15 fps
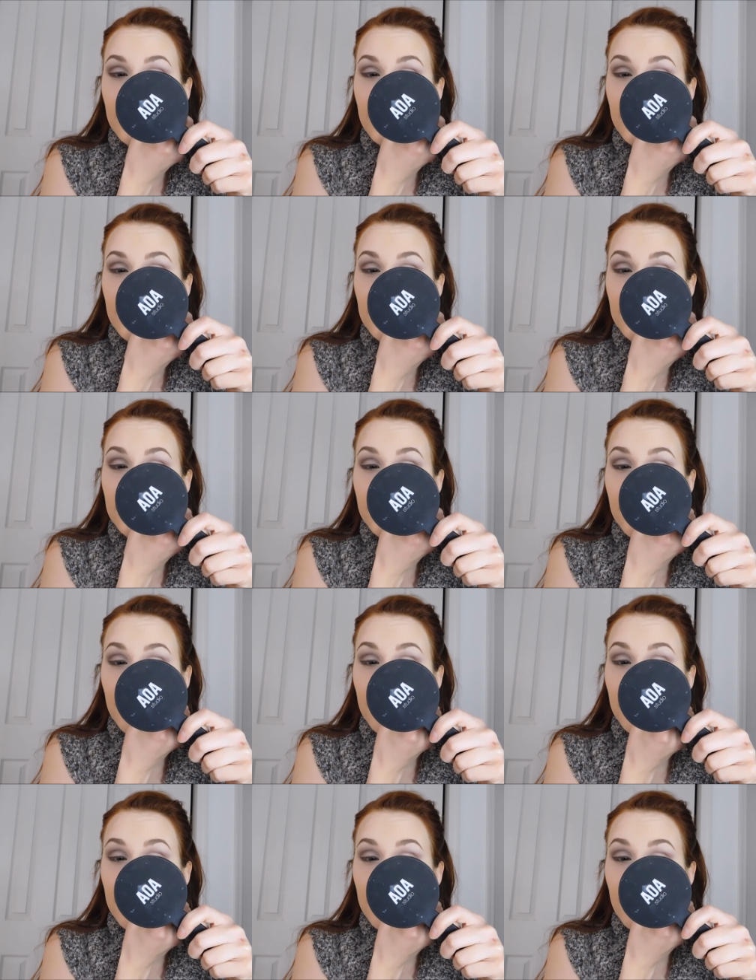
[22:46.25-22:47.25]
kind of
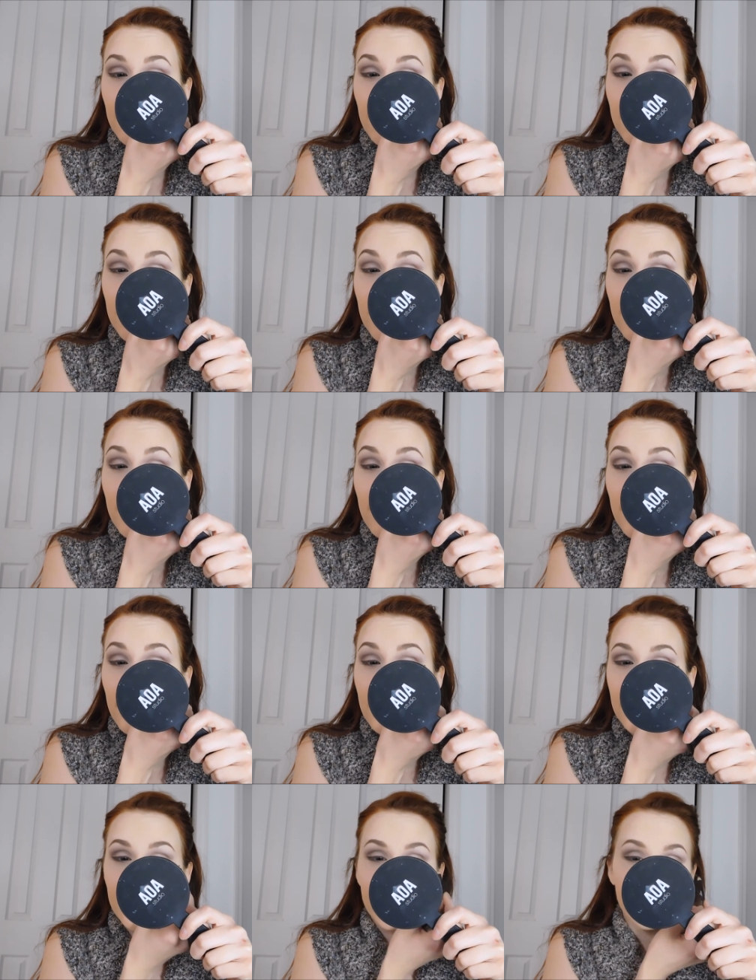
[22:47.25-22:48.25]
suck it up,
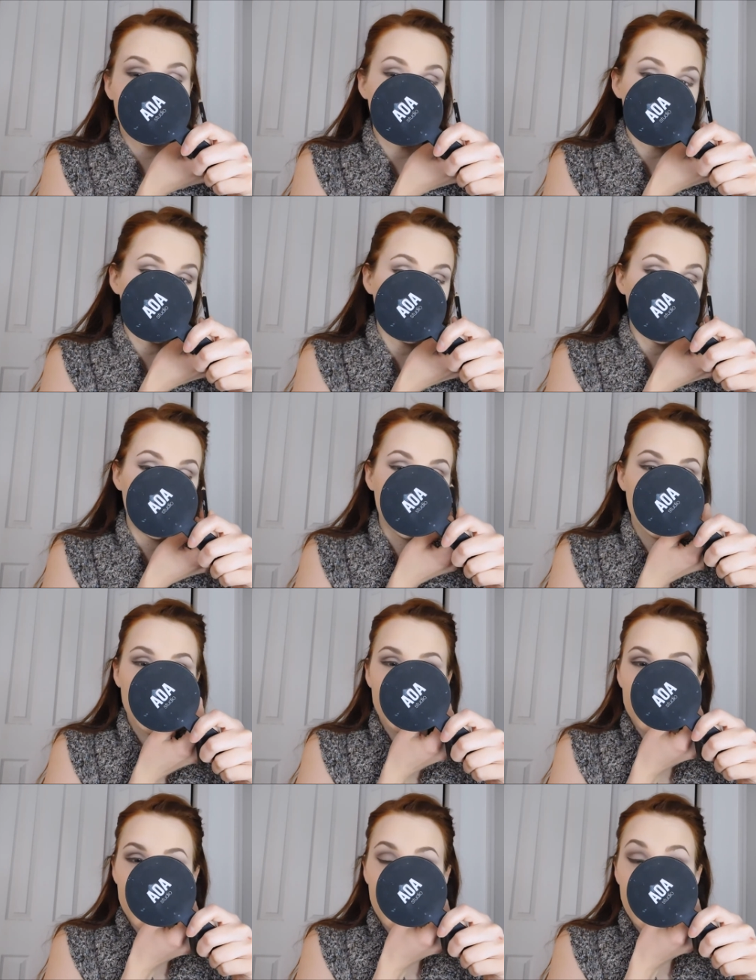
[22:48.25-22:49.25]
and I also ended
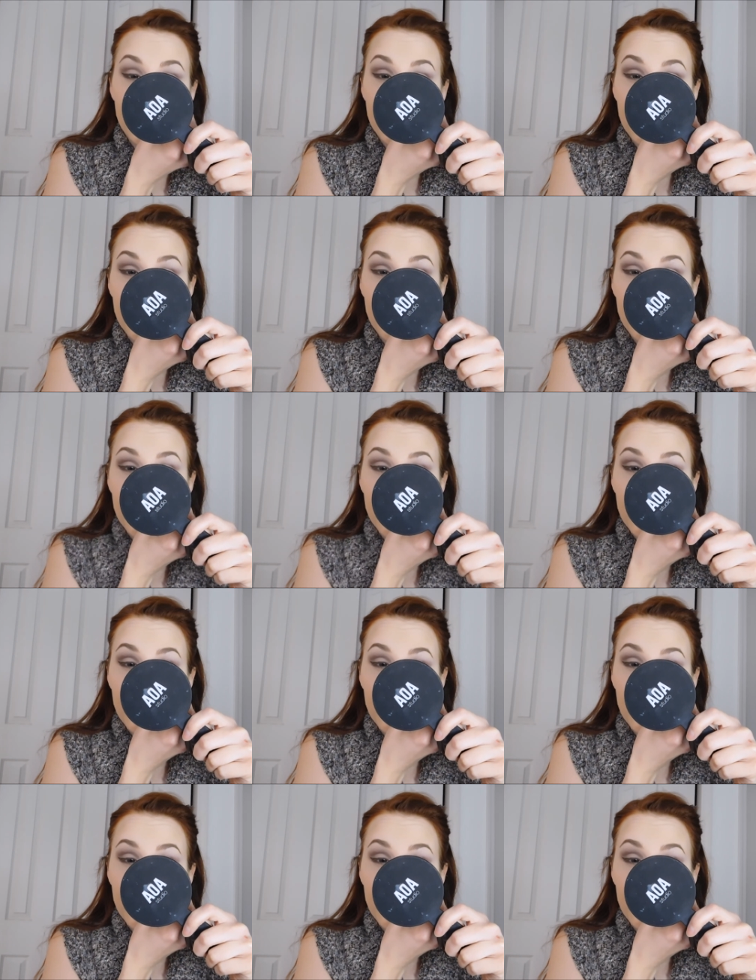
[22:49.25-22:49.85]
up taking